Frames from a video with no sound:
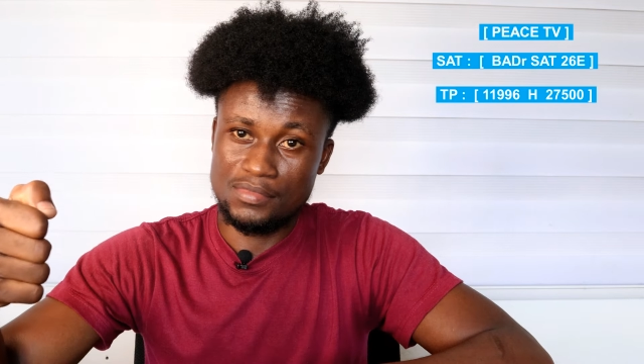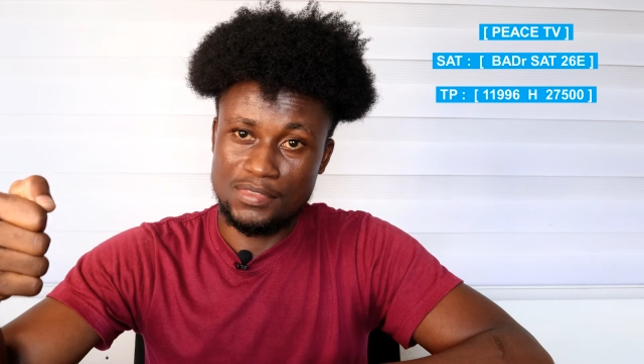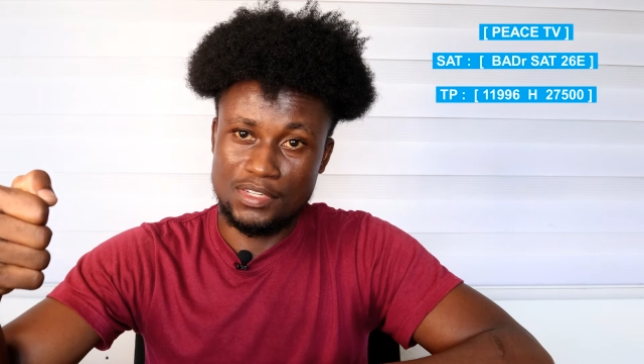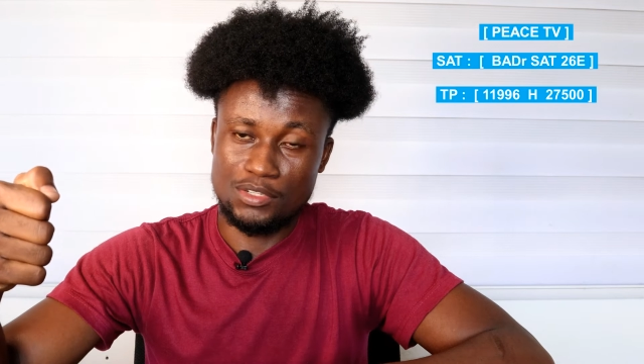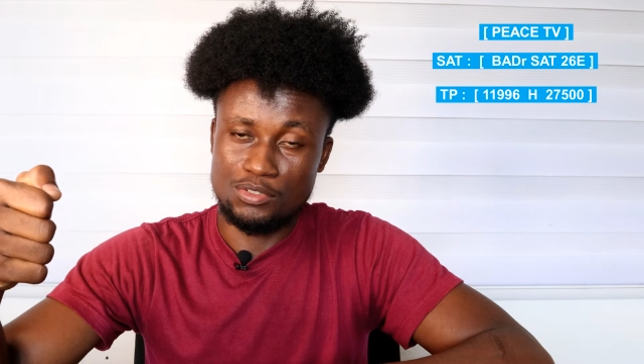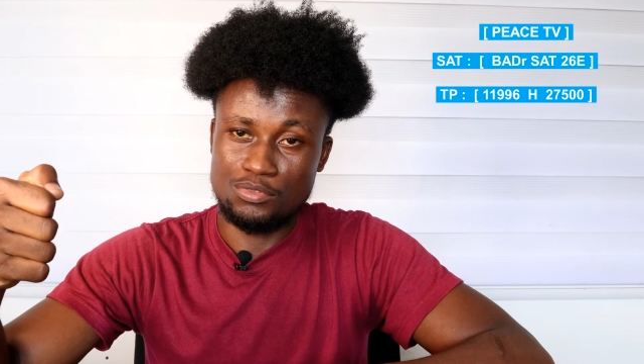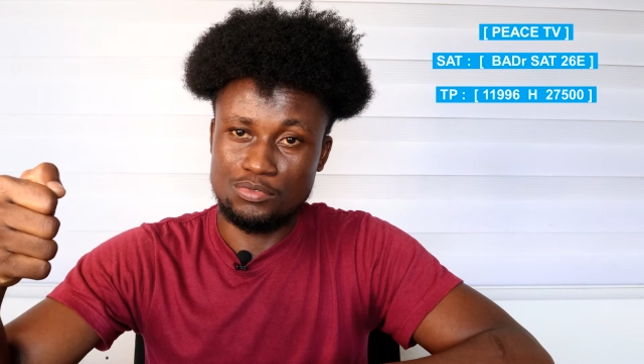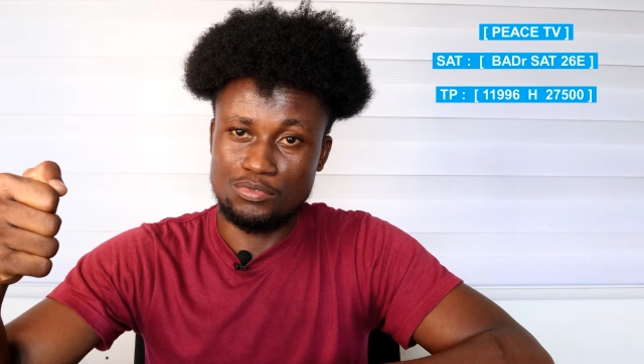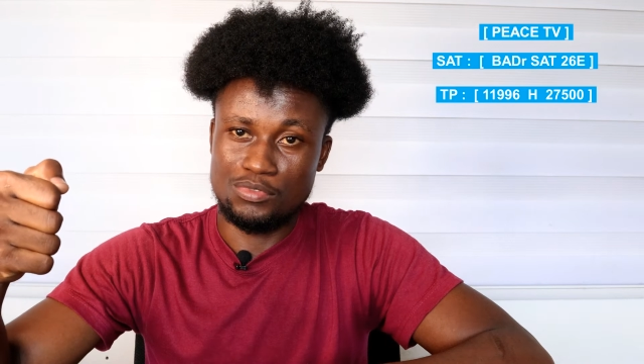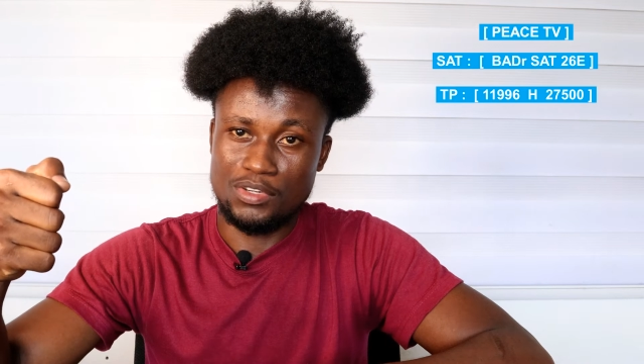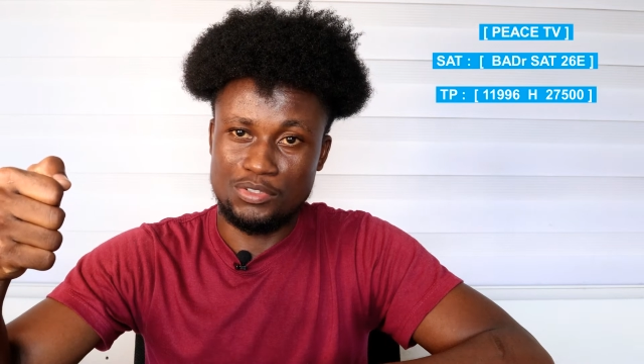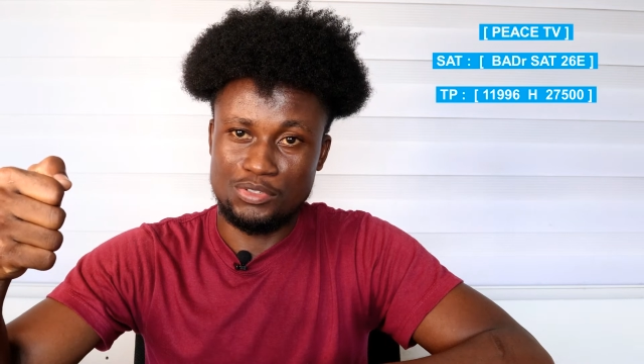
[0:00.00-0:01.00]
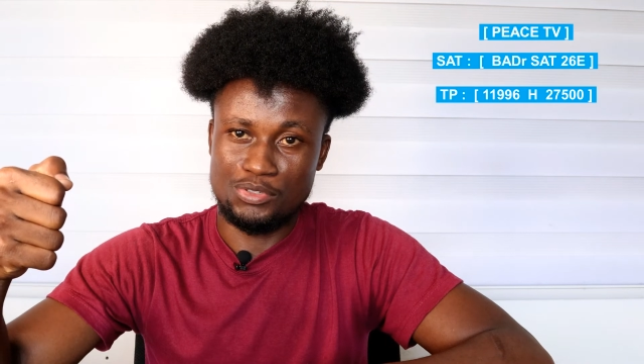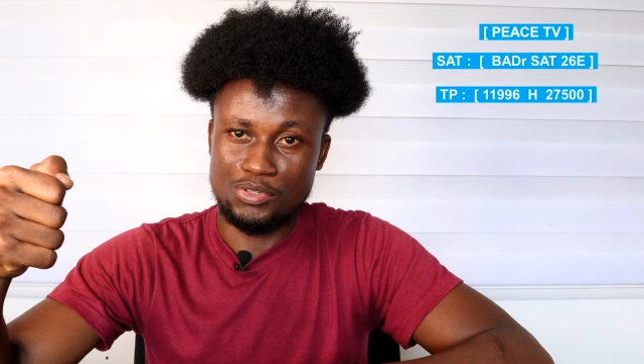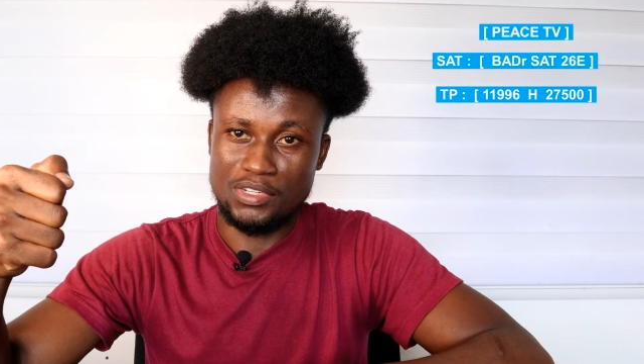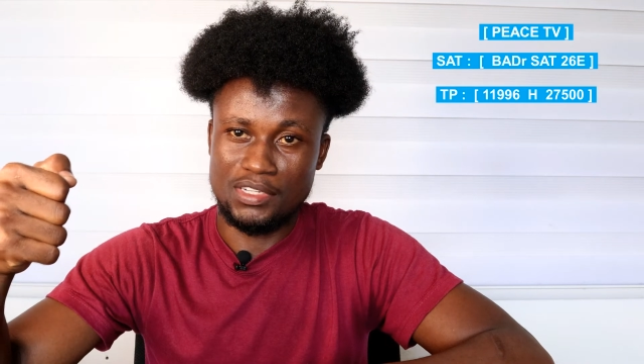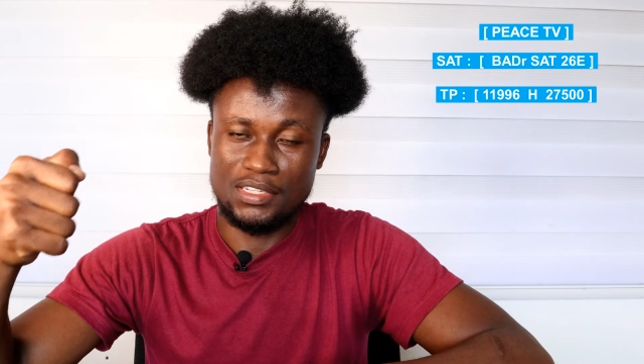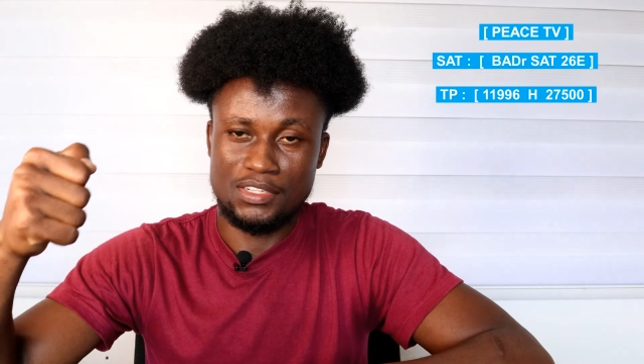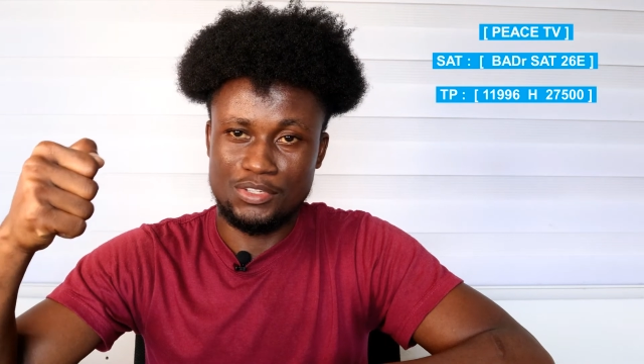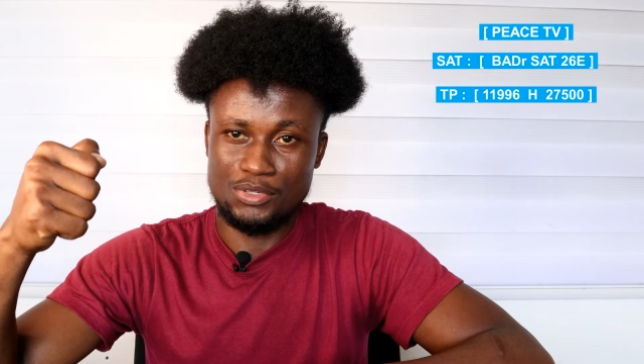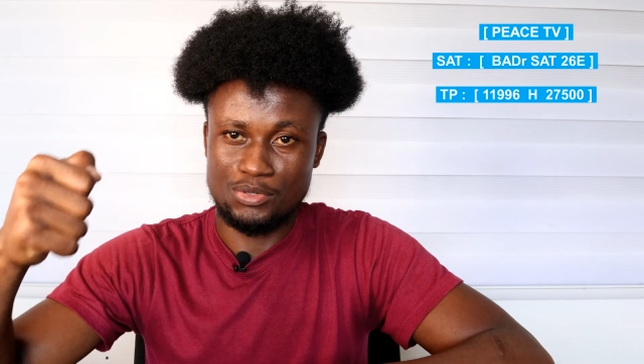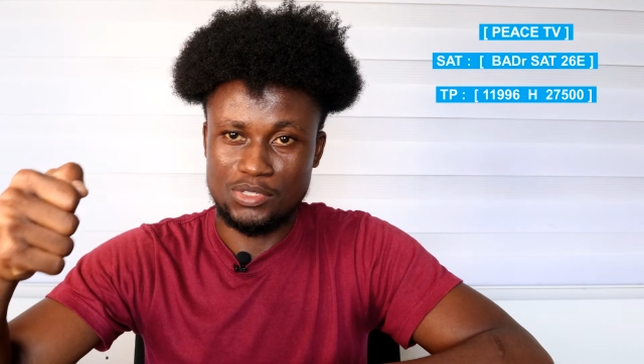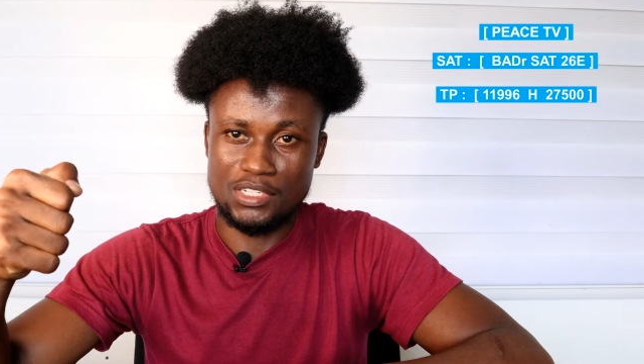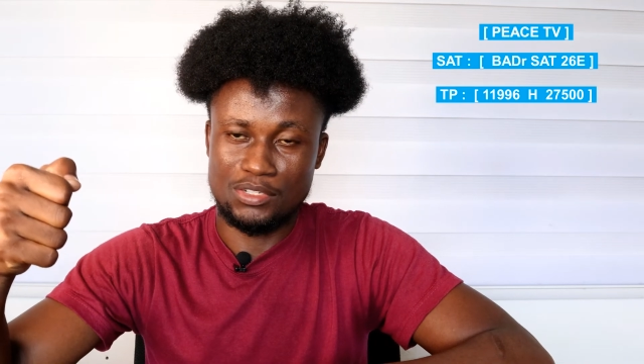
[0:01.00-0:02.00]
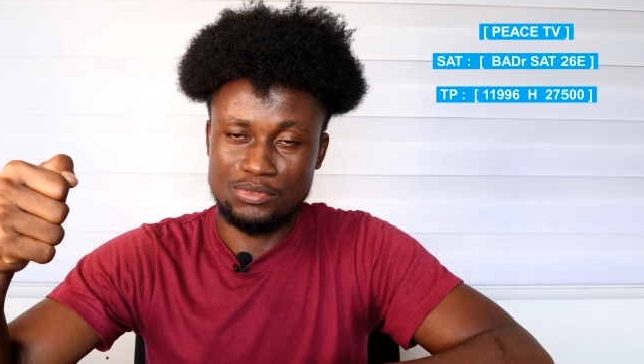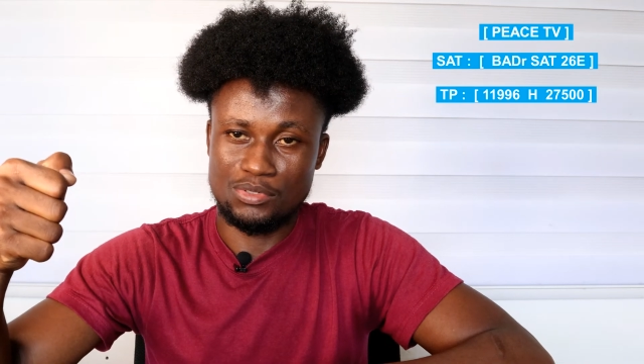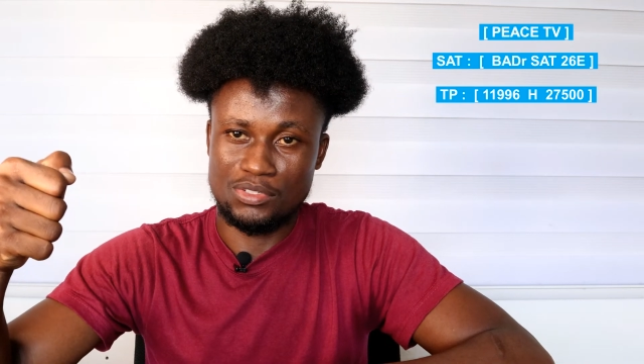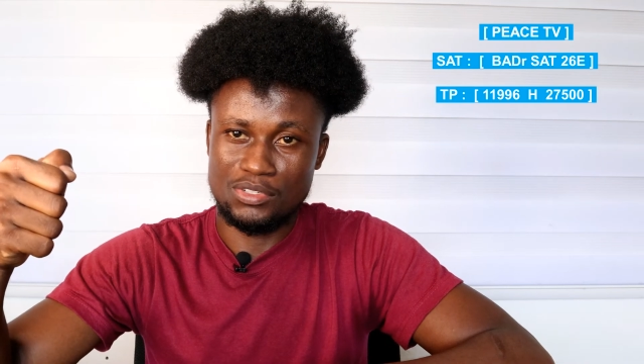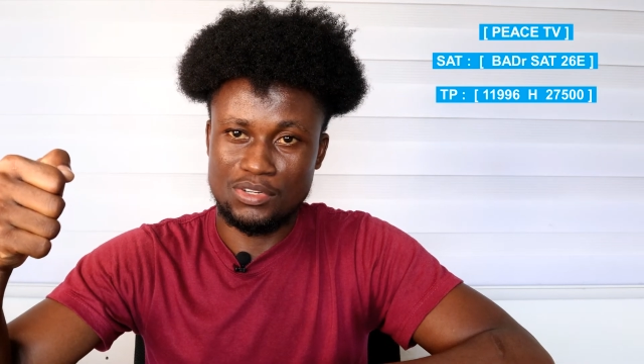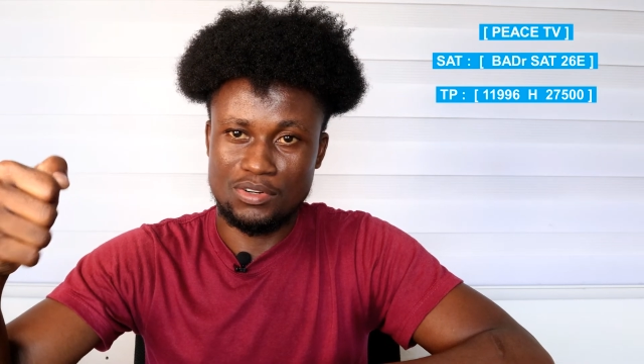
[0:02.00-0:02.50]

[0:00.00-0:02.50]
get to enjoy your channels.